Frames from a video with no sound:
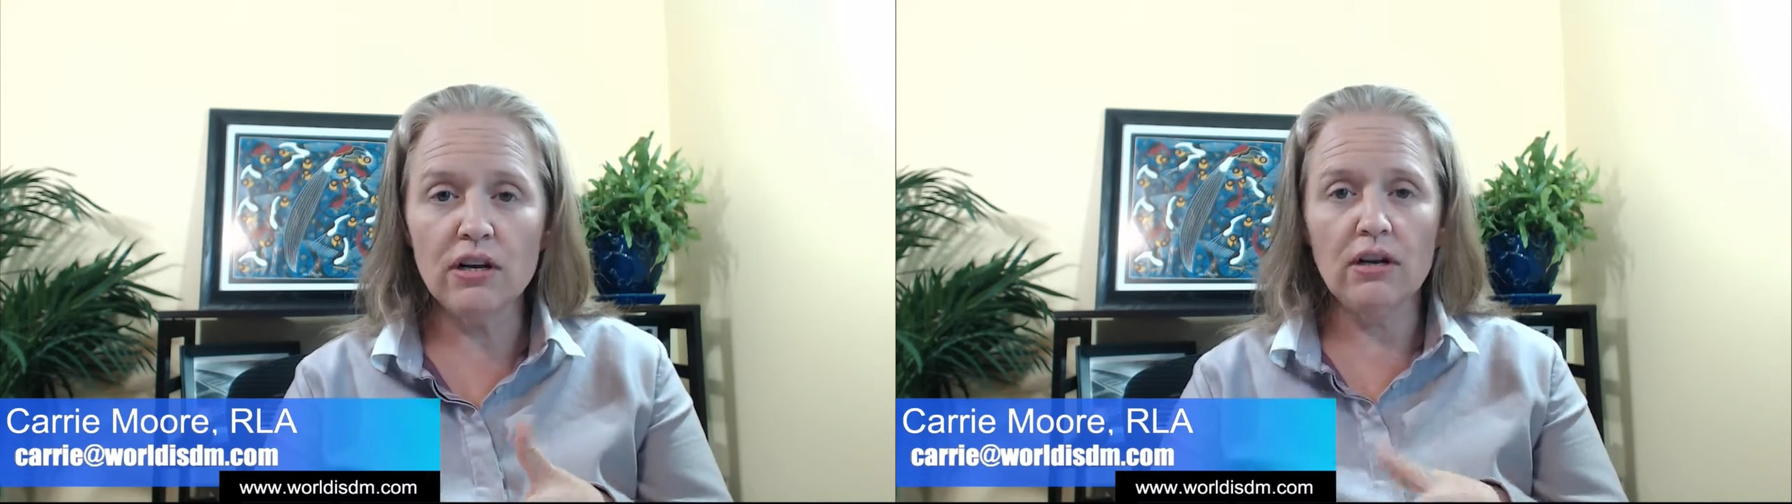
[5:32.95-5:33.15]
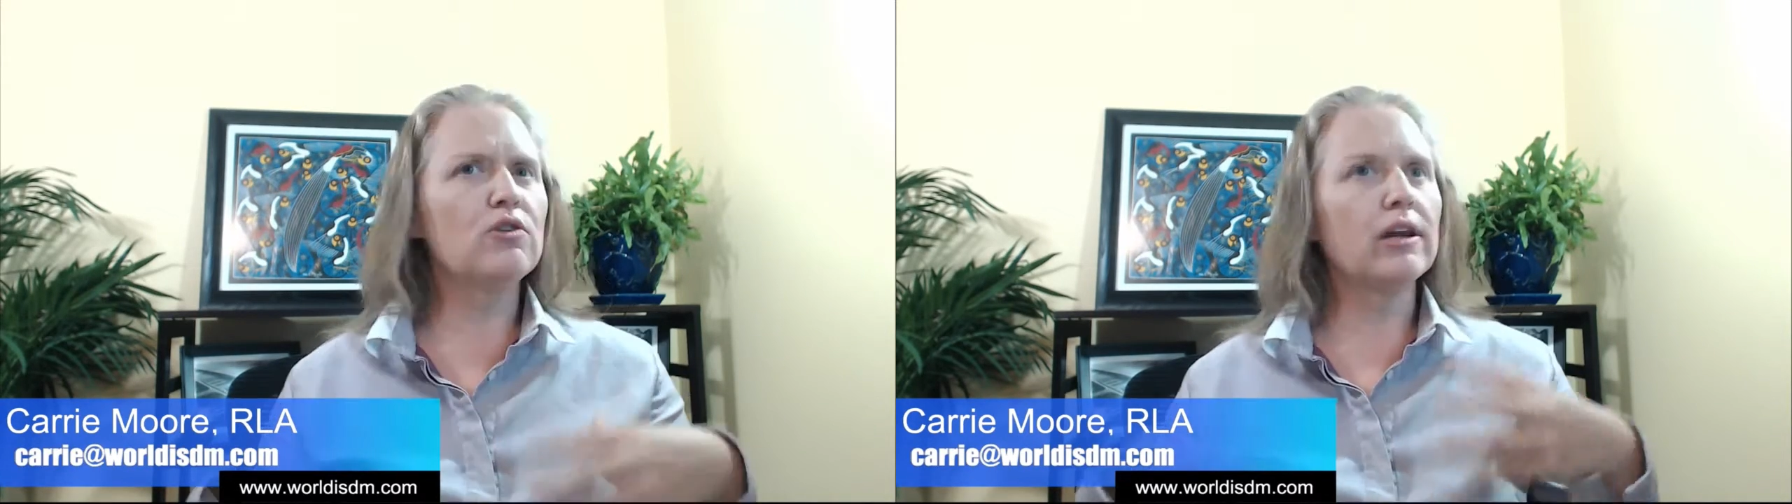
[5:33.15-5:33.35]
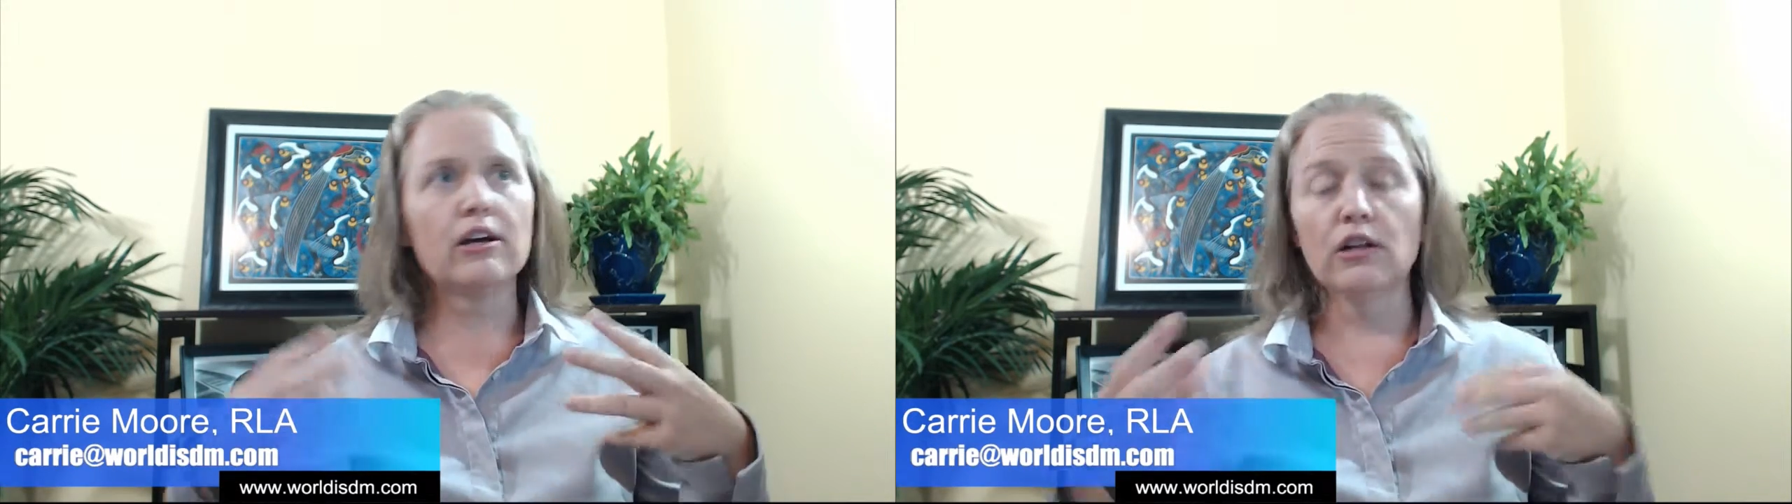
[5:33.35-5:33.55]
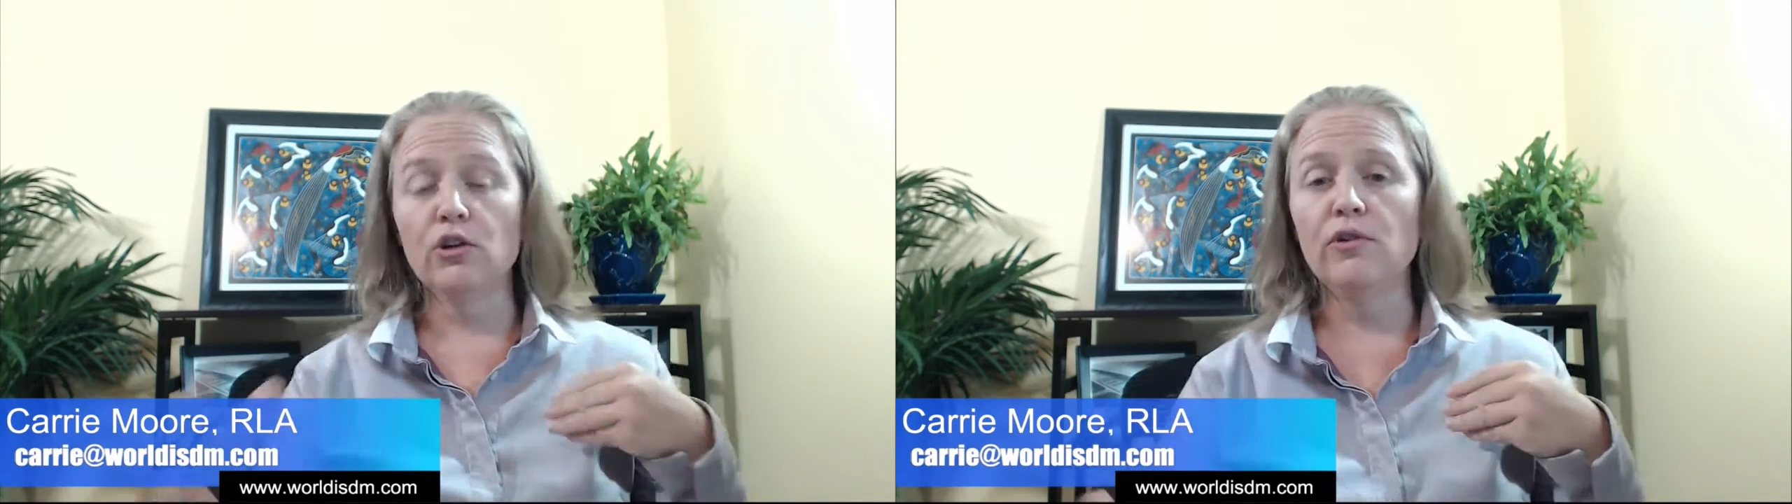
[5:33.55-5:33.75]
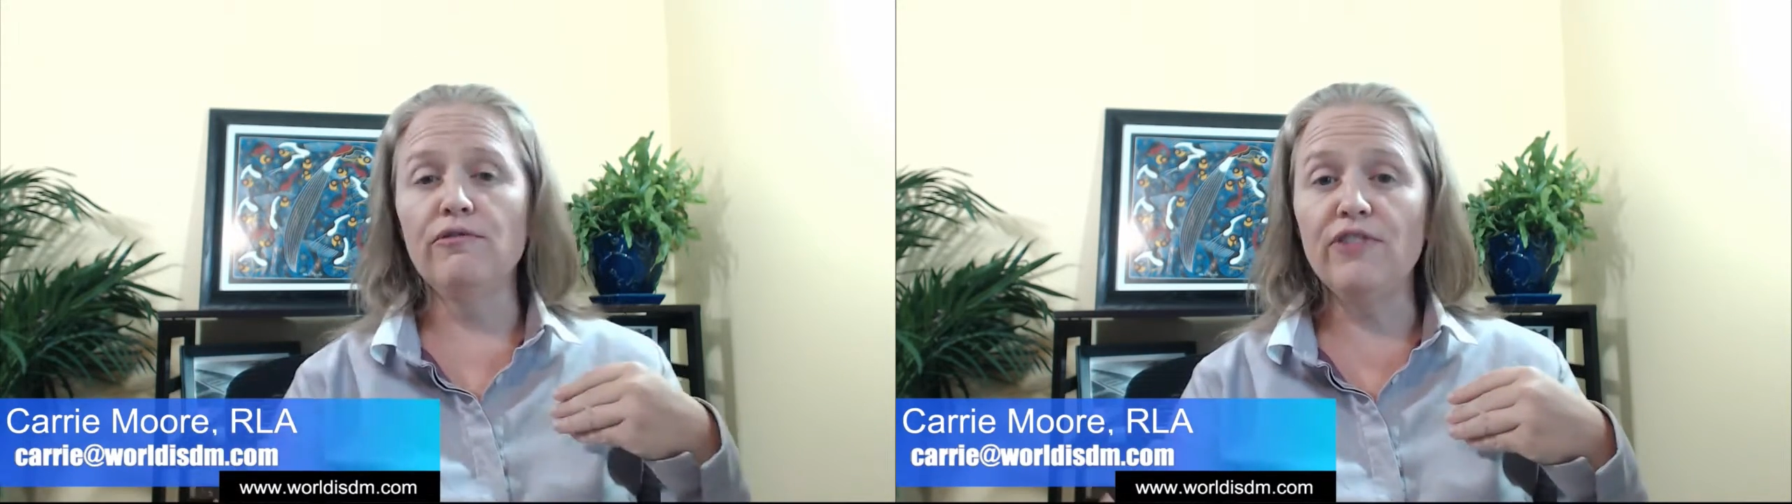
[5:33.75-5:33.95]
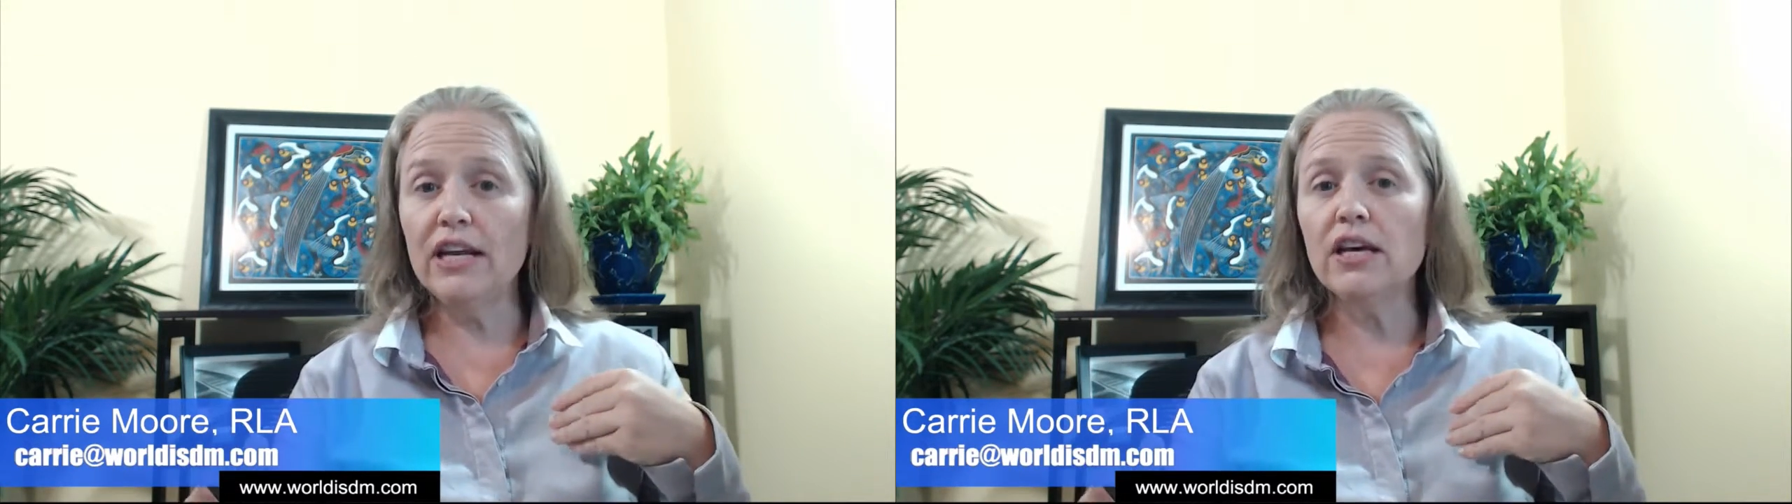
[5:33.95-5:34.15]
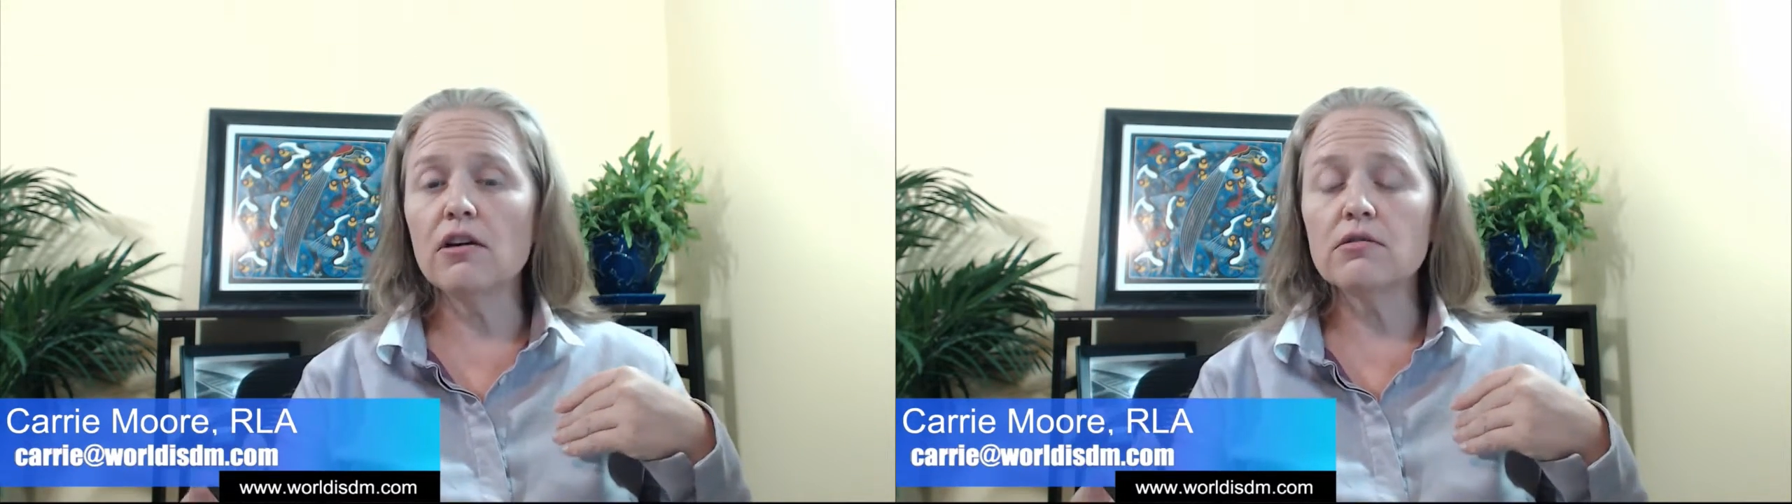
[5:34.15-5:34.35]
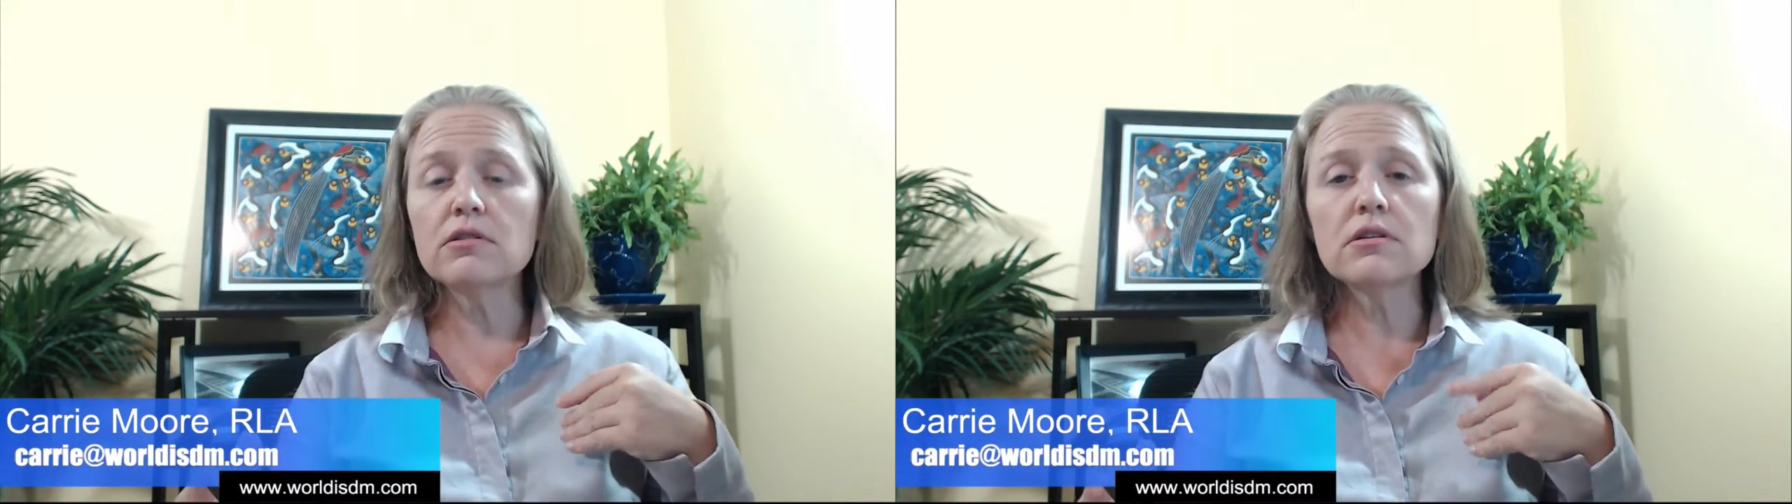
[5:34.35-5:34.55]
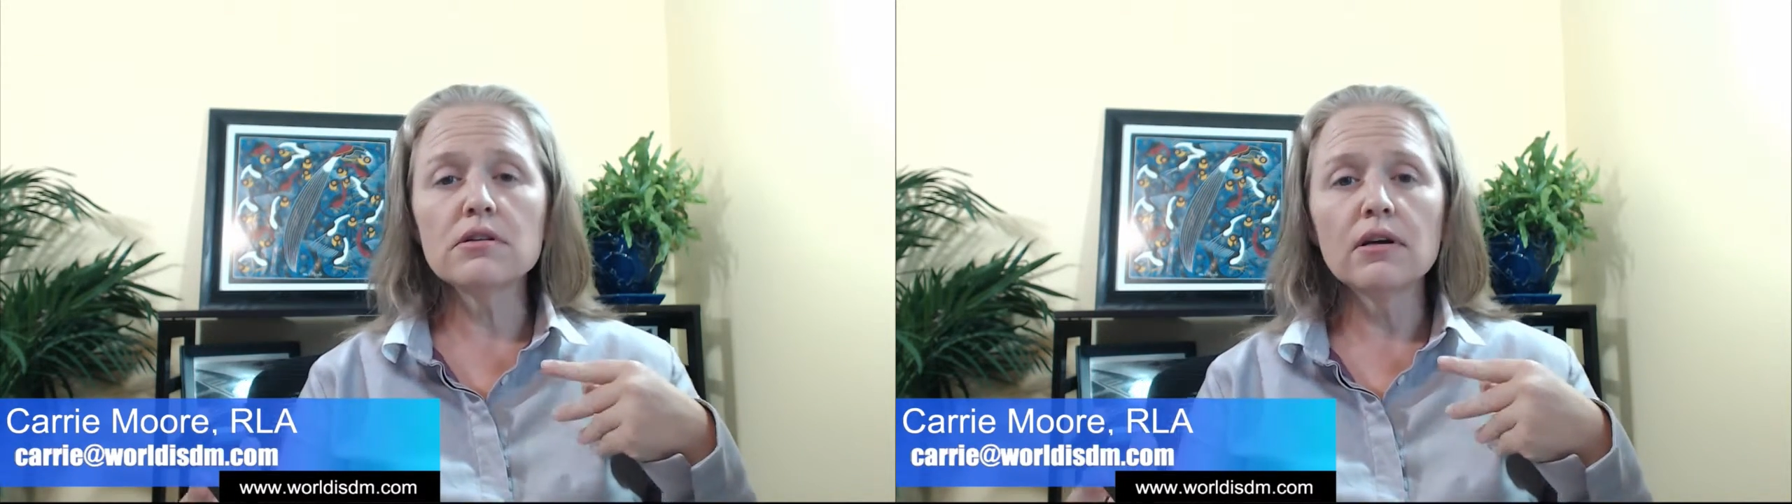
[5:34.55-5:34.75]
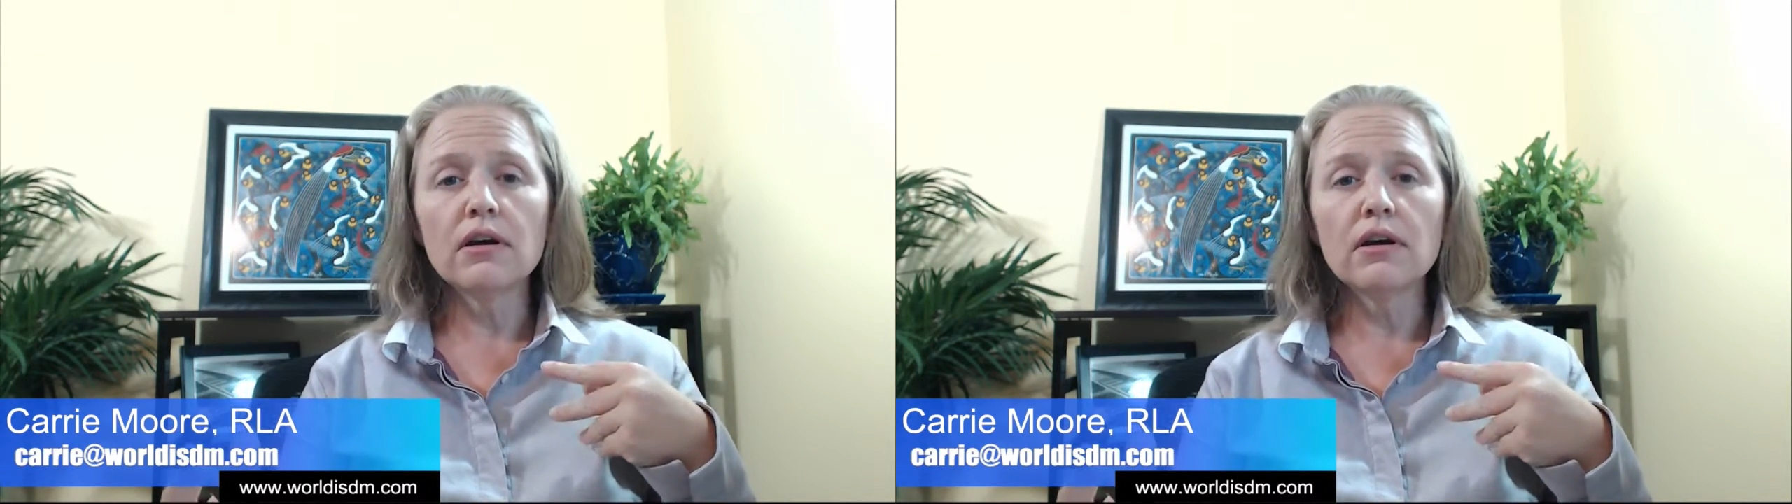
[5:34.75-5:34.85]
You can include videos